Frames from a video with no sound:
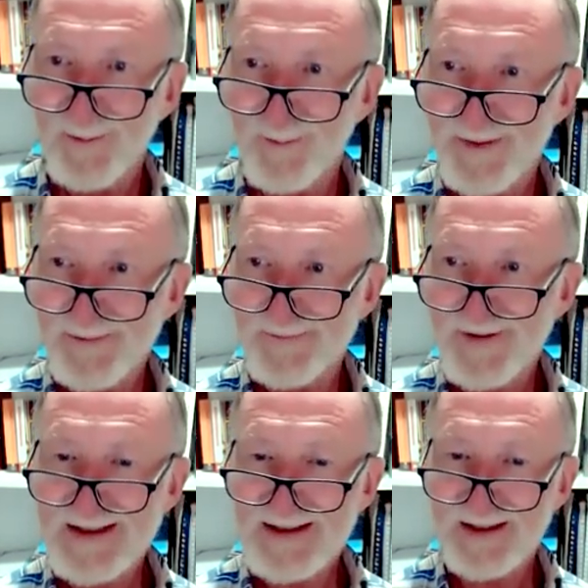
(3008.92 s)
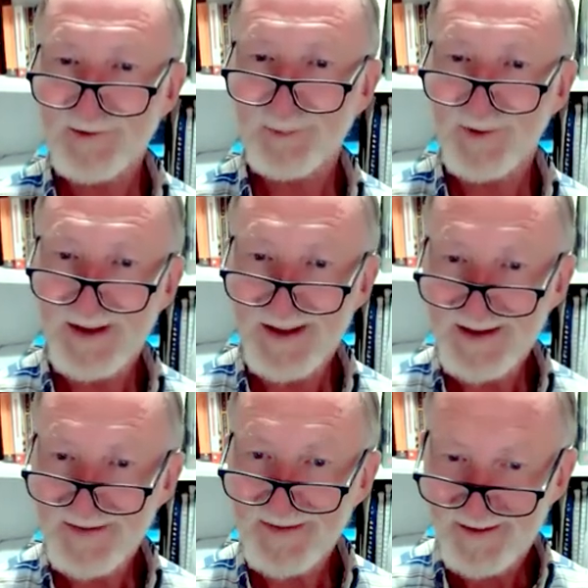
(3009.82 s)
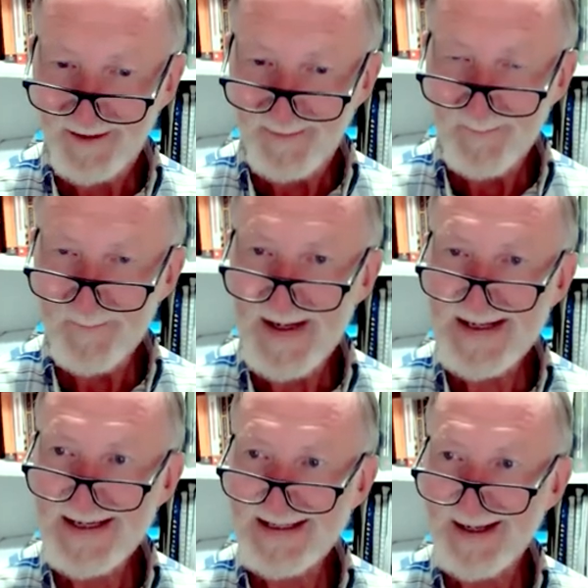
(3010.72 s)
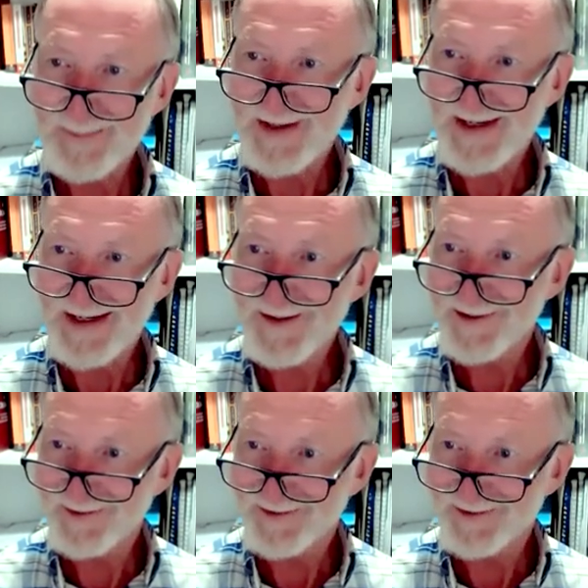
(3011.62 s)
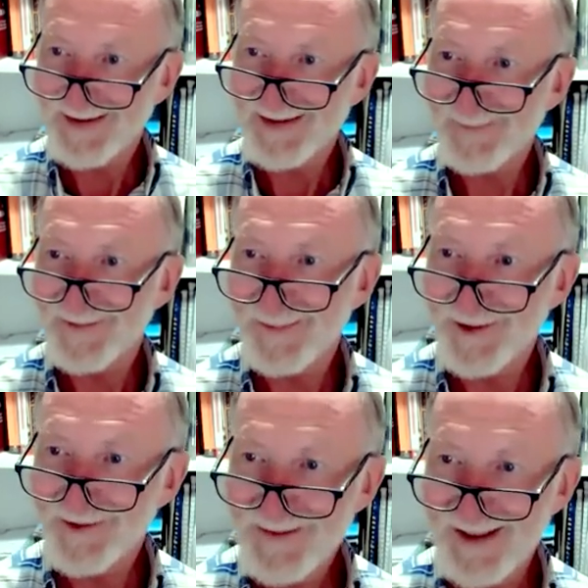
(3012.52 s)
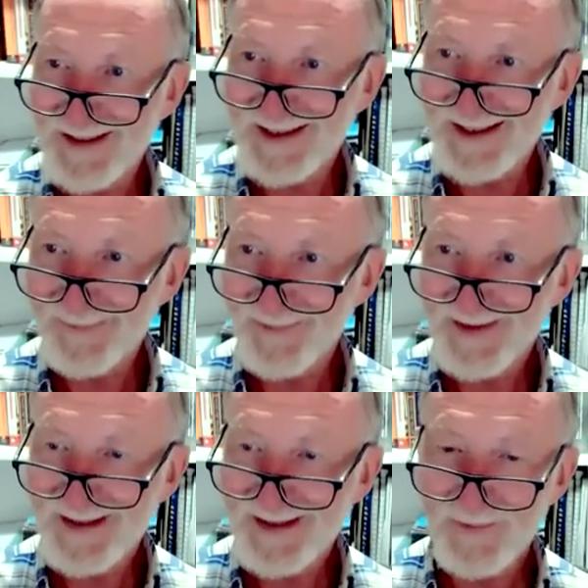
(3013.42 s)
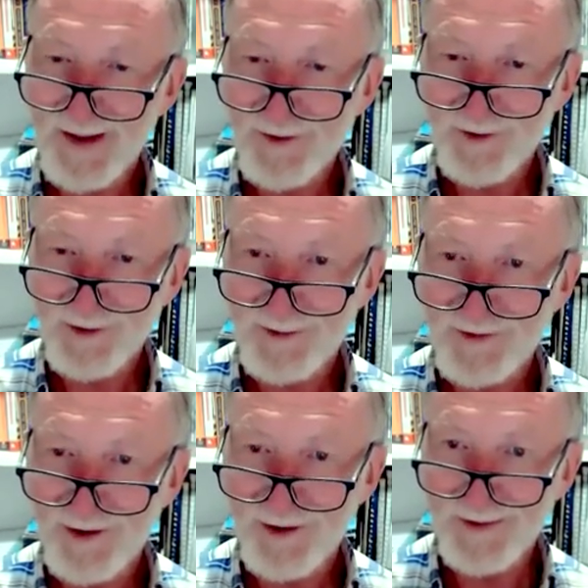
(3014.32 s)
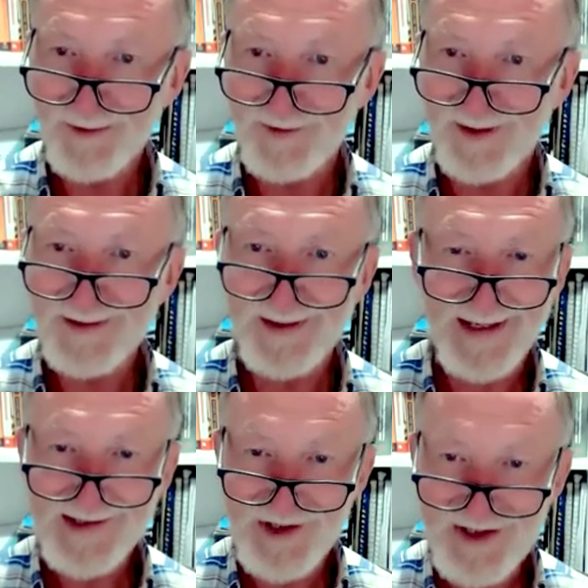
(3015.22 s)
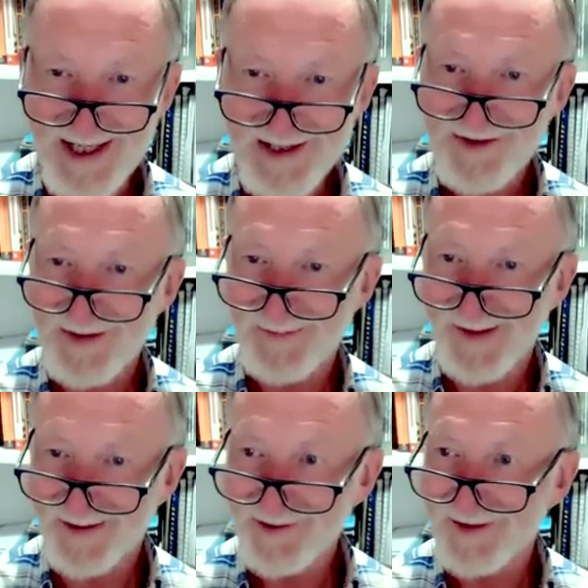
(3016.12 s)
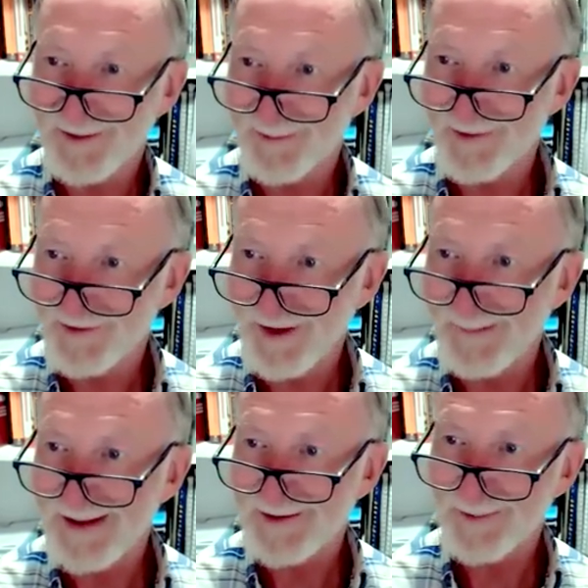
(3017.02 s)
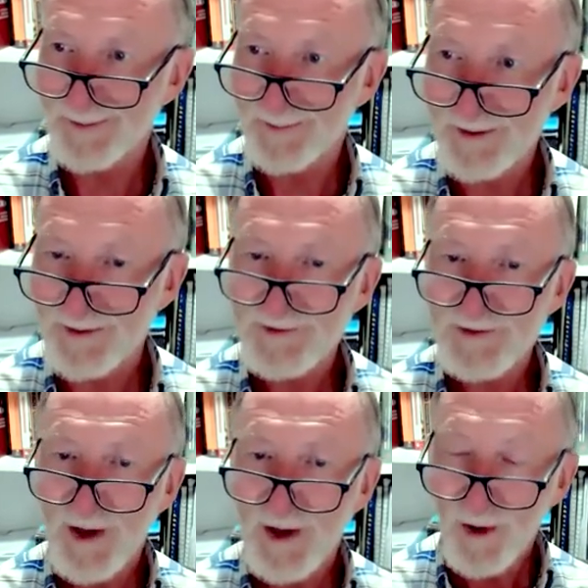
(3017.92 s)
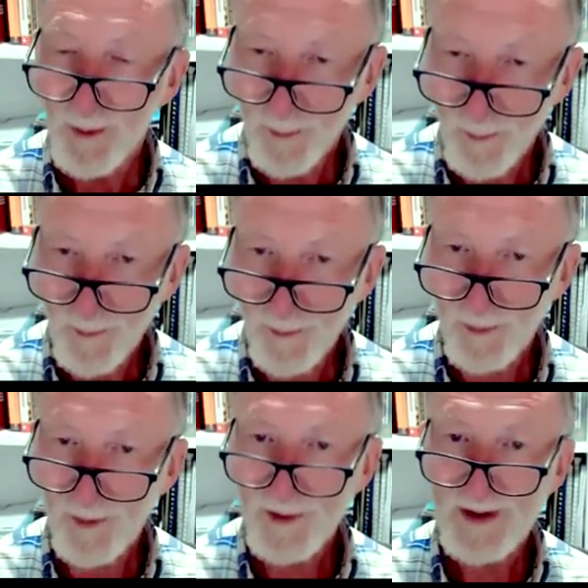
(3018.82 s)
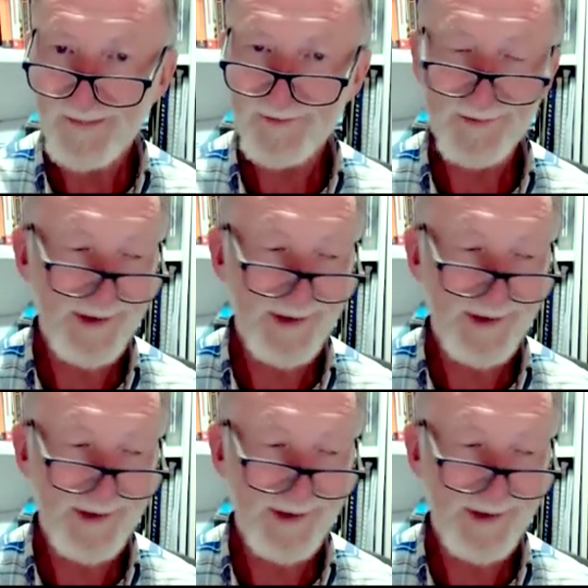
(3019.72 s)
with a fungus will either make it come down, because it's anti-inflammatory, make it come down until you stop using it, and it hasn't touched the fungus, then it'll just go back to what it was. Or, and that's